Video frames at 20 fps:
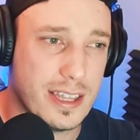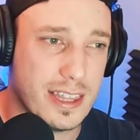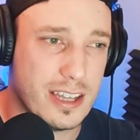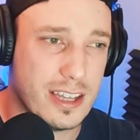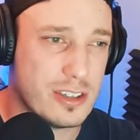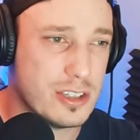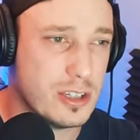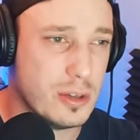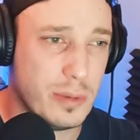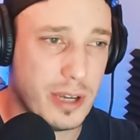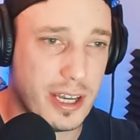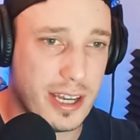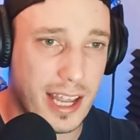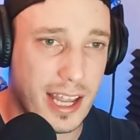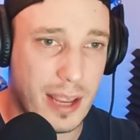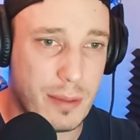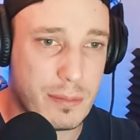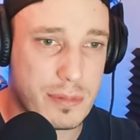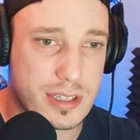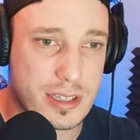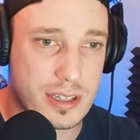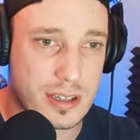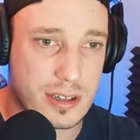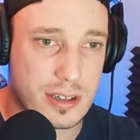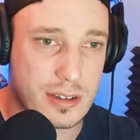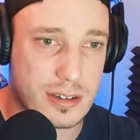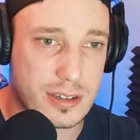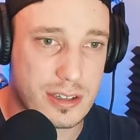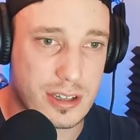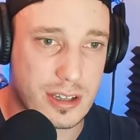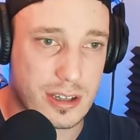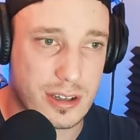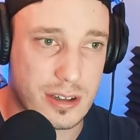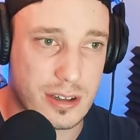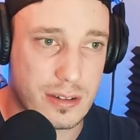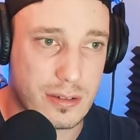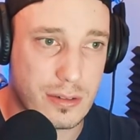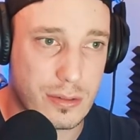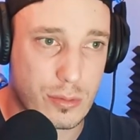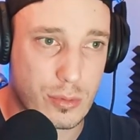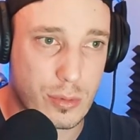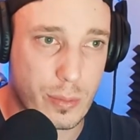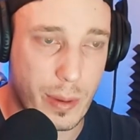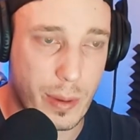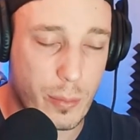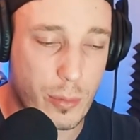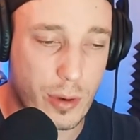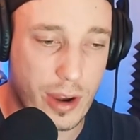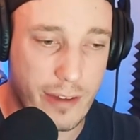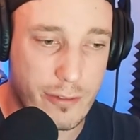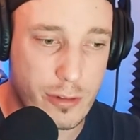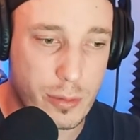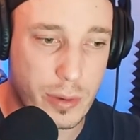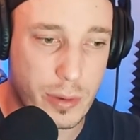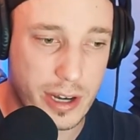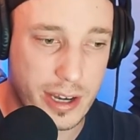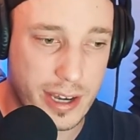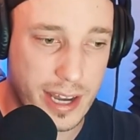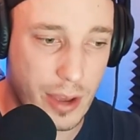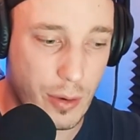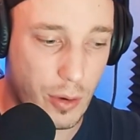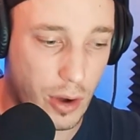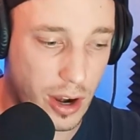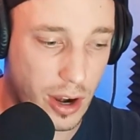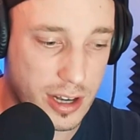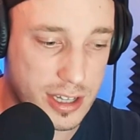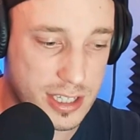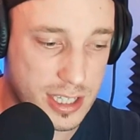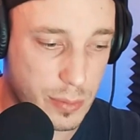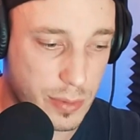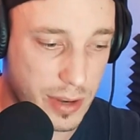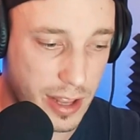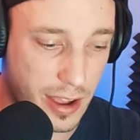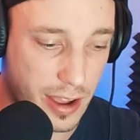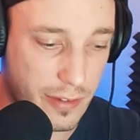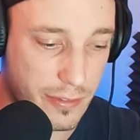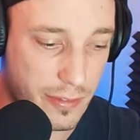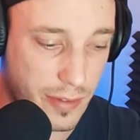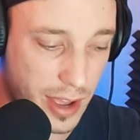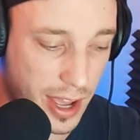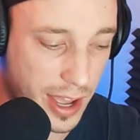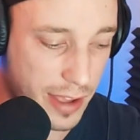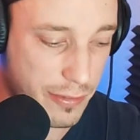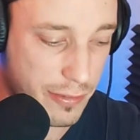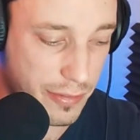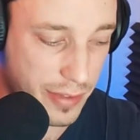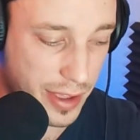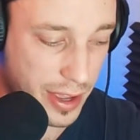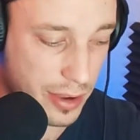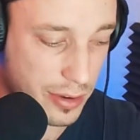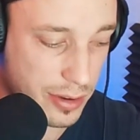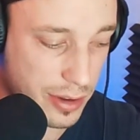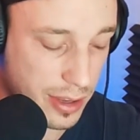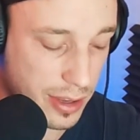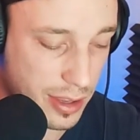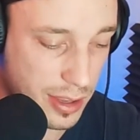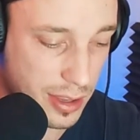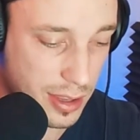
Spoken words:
There's too many names to remember everybody now, honestly, but I've found,